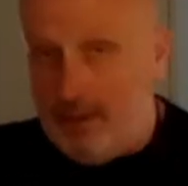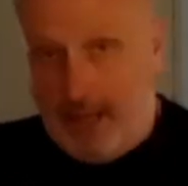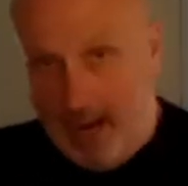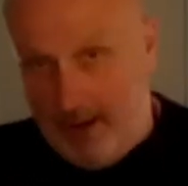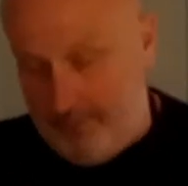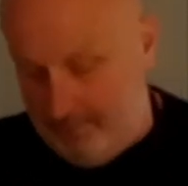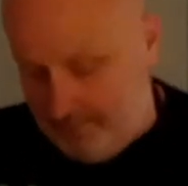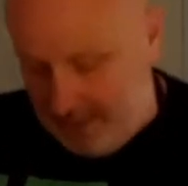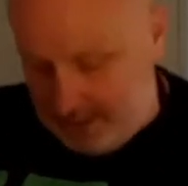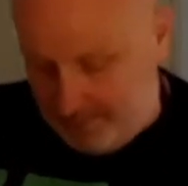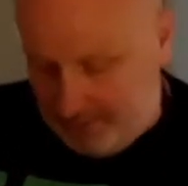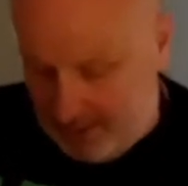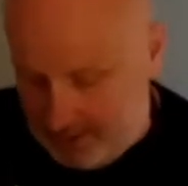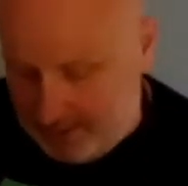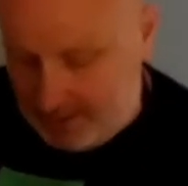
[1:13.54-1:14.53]
out is
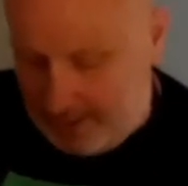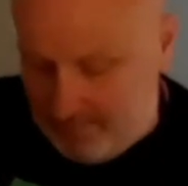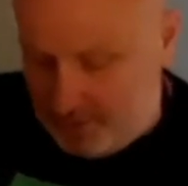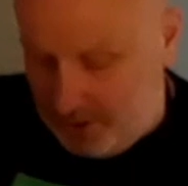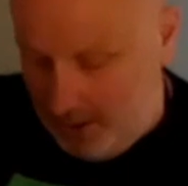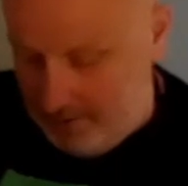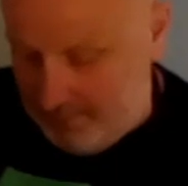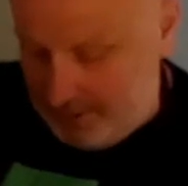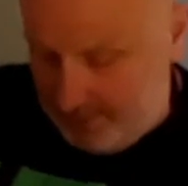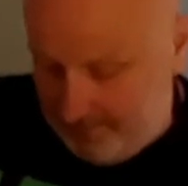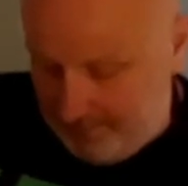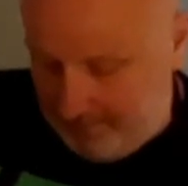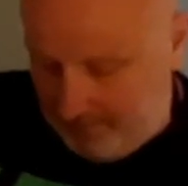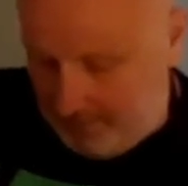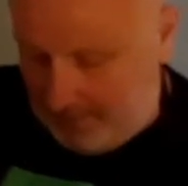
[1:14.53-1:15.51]
because sometimes,
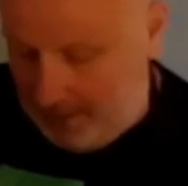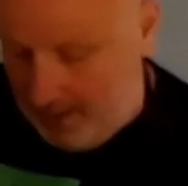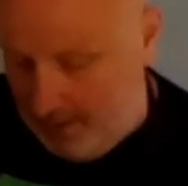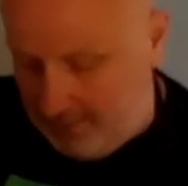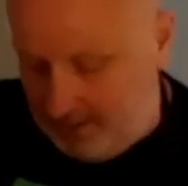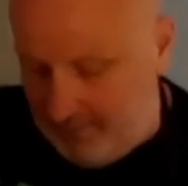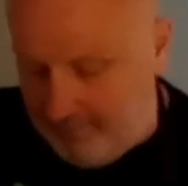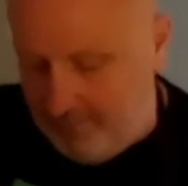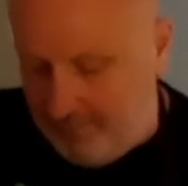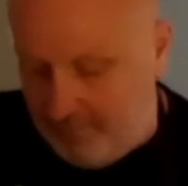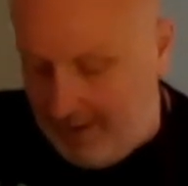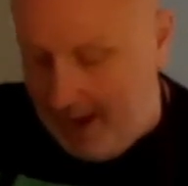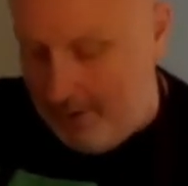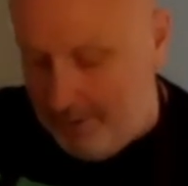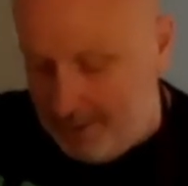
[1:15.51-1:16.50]
you know, different
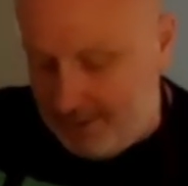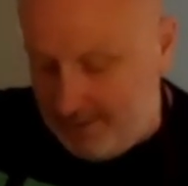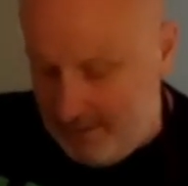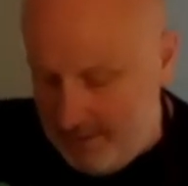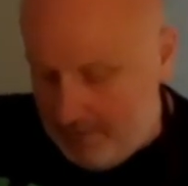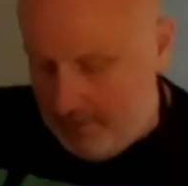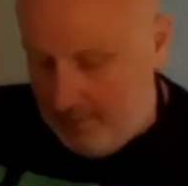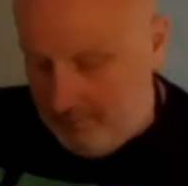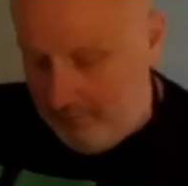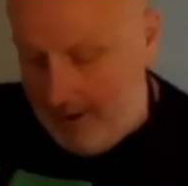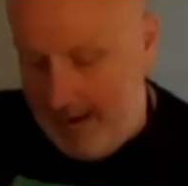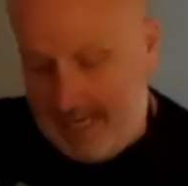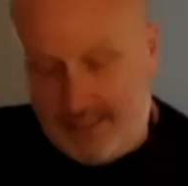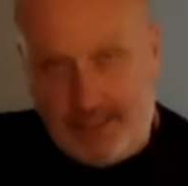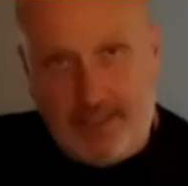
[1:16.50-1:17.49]
flours
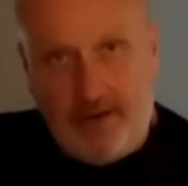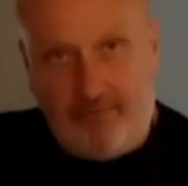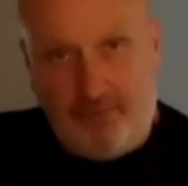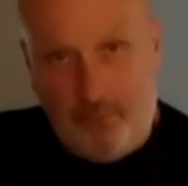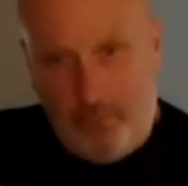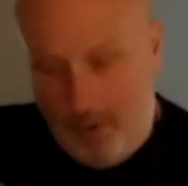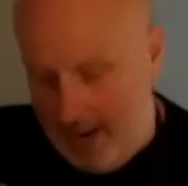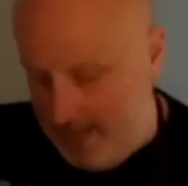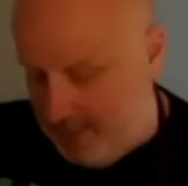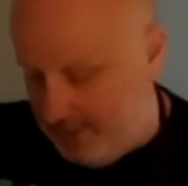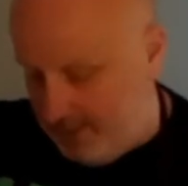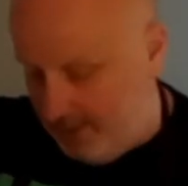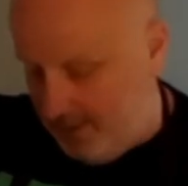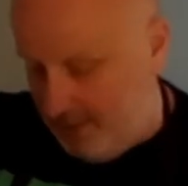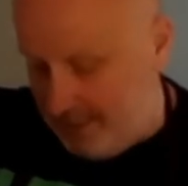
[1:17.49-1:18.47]
react in different ways.
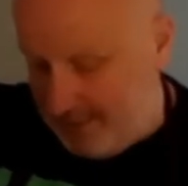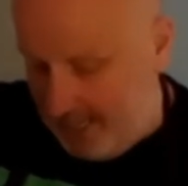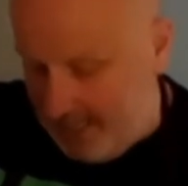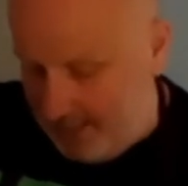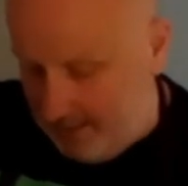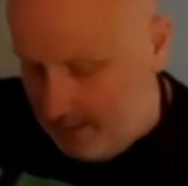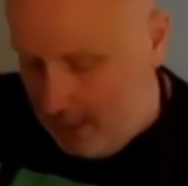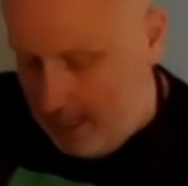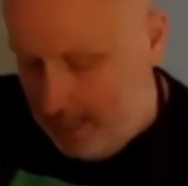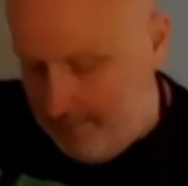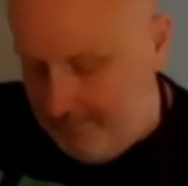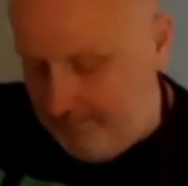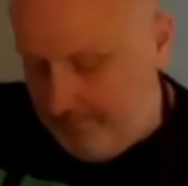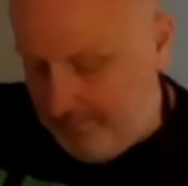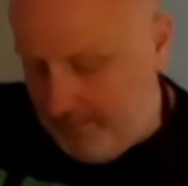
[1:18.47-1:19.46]
You know, they
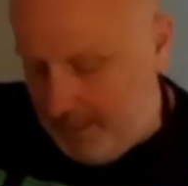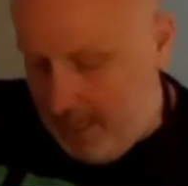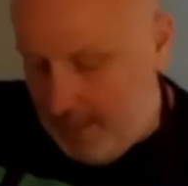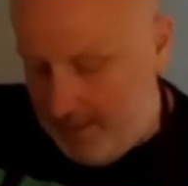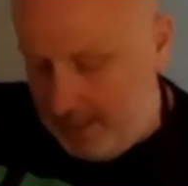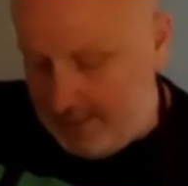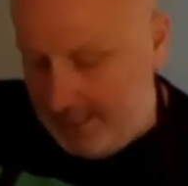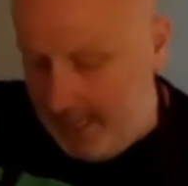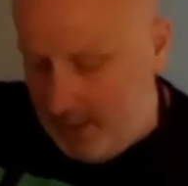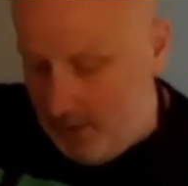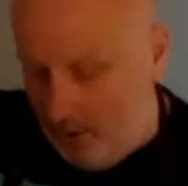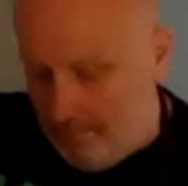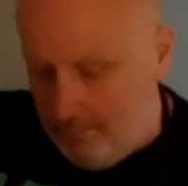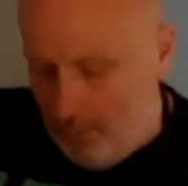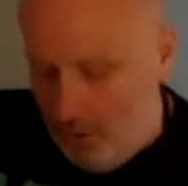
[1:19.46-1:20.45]
take
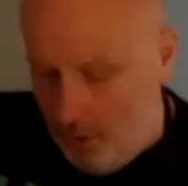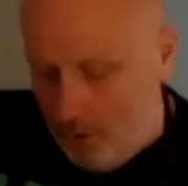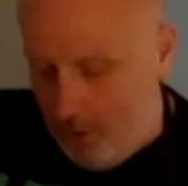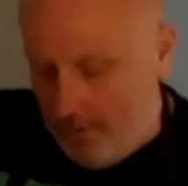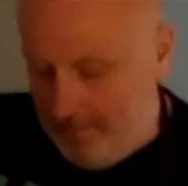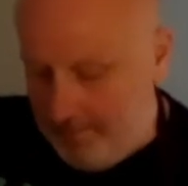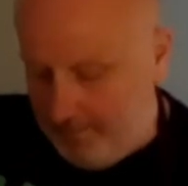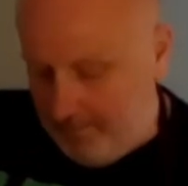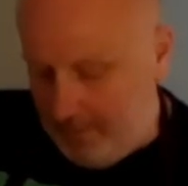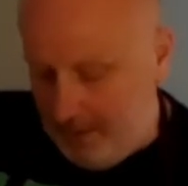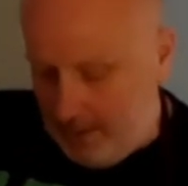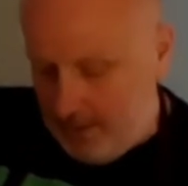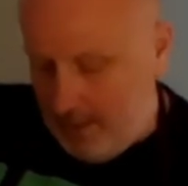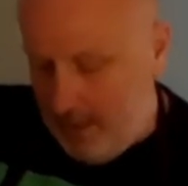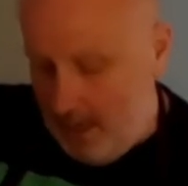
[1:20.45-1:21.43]
on more
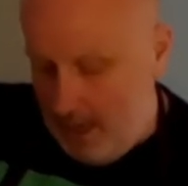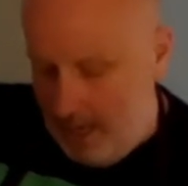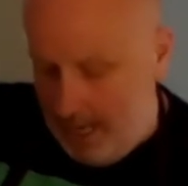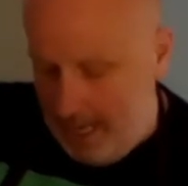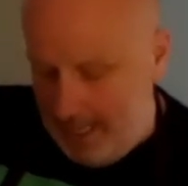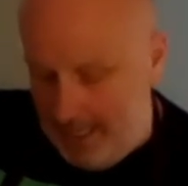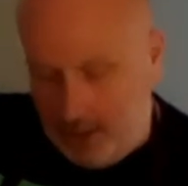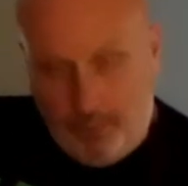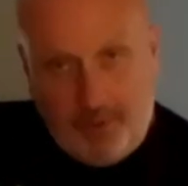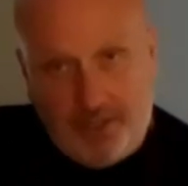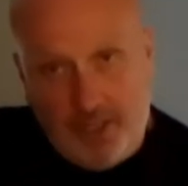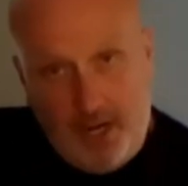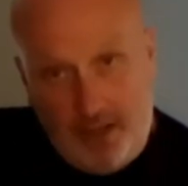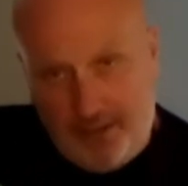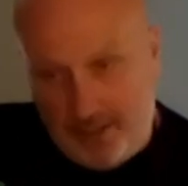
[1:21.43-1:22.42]
liquid
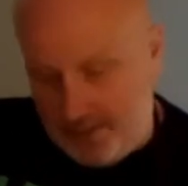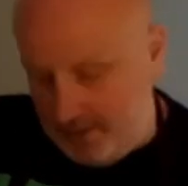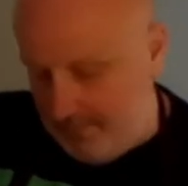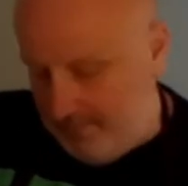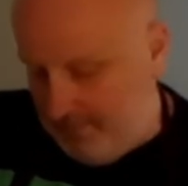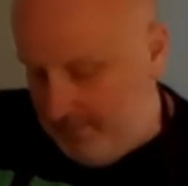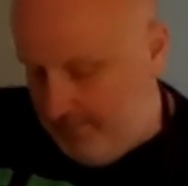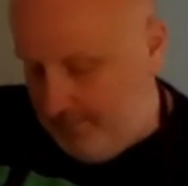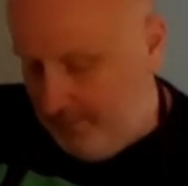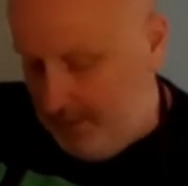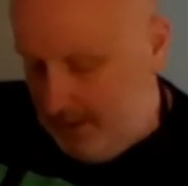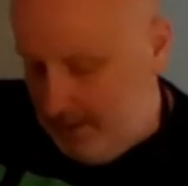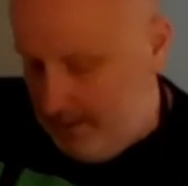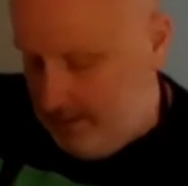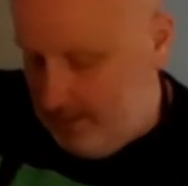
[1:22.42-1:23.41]
than others.
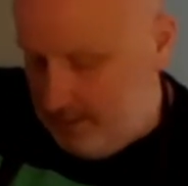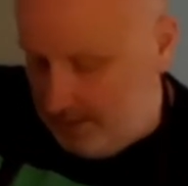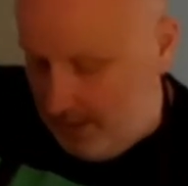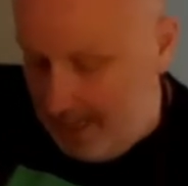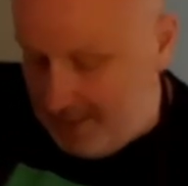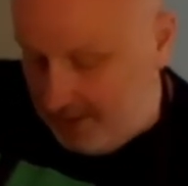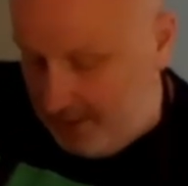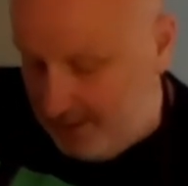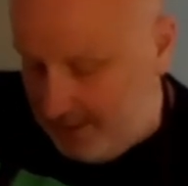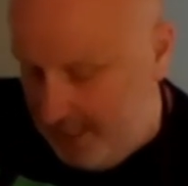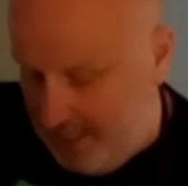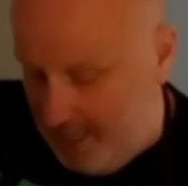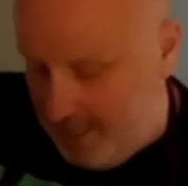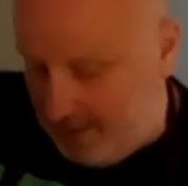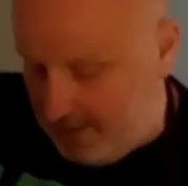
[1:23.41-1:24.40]
So as you can see,
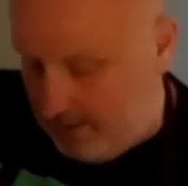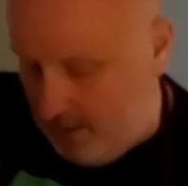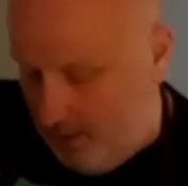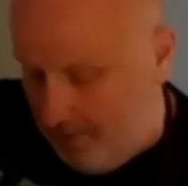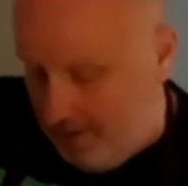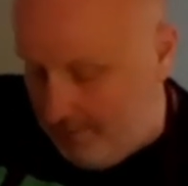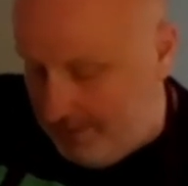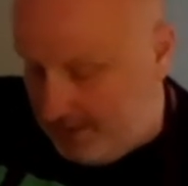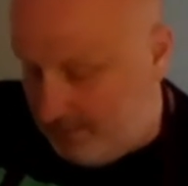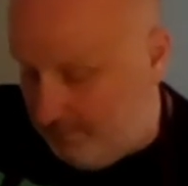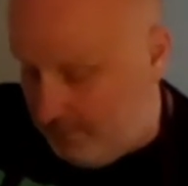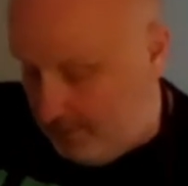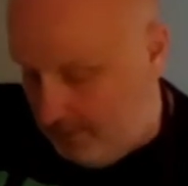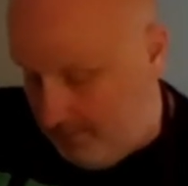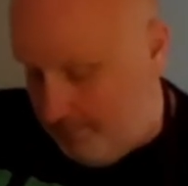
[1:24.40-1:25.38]
this, although it's
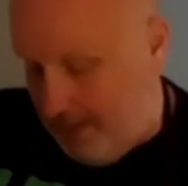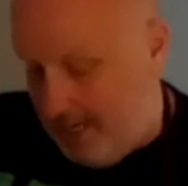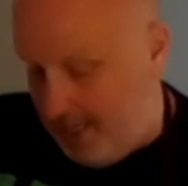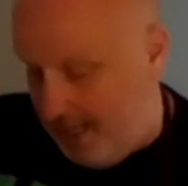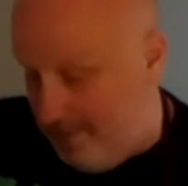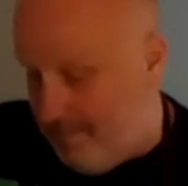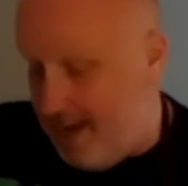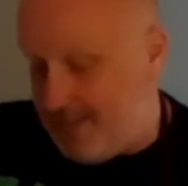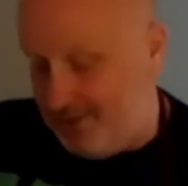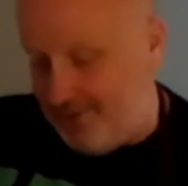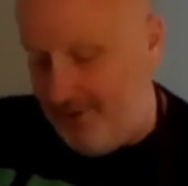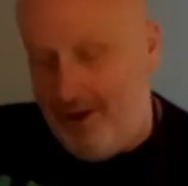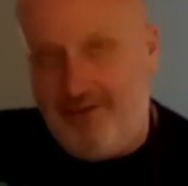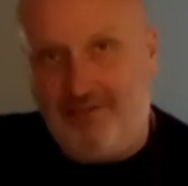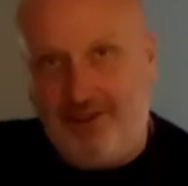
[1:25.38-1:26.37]
making a mess all
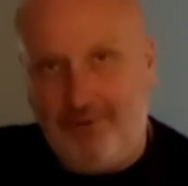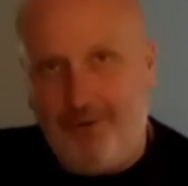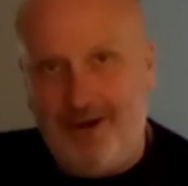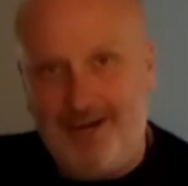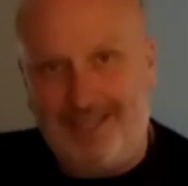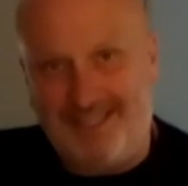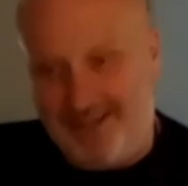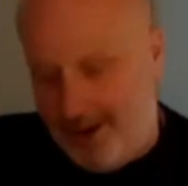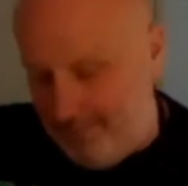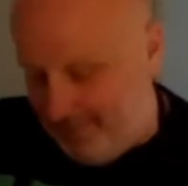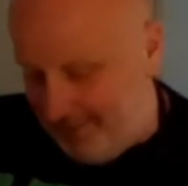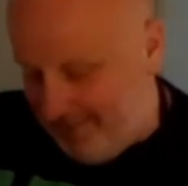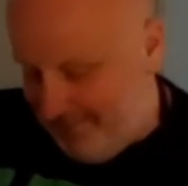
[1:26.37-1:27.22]
over the worktop,